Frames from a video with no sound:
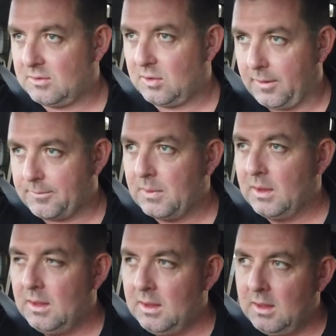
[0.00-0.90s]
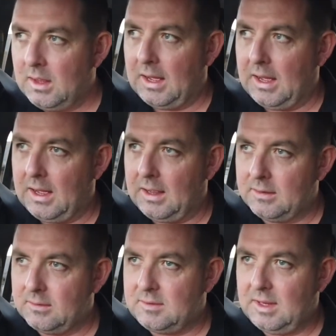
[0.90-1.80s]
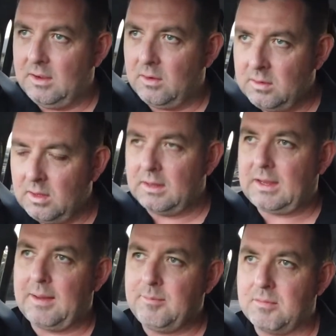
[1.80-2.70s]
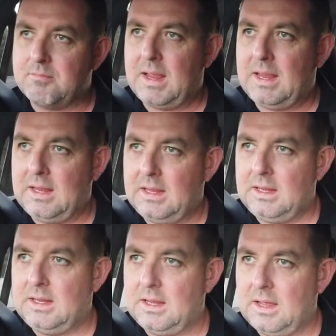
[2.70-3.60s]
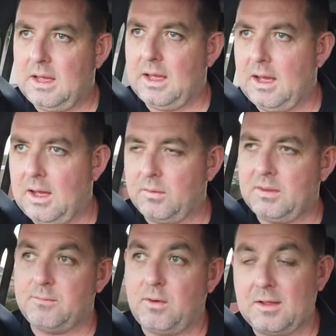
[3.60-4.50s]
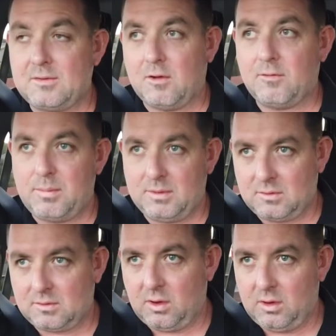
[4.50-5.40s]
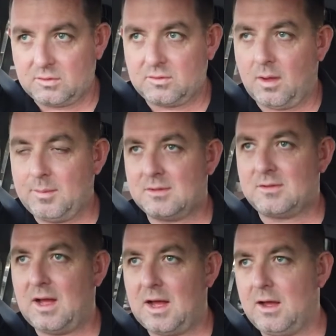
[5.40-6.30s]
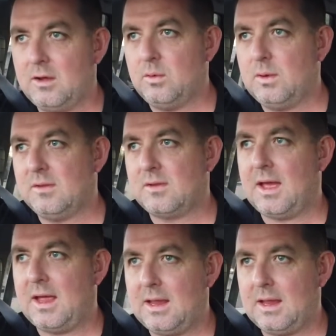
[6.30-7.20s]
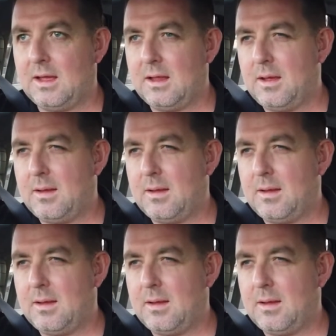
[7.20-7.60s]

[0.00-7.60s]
So uh, Dion came to me uh, on the advice of a business coach, Simon Starr, who is a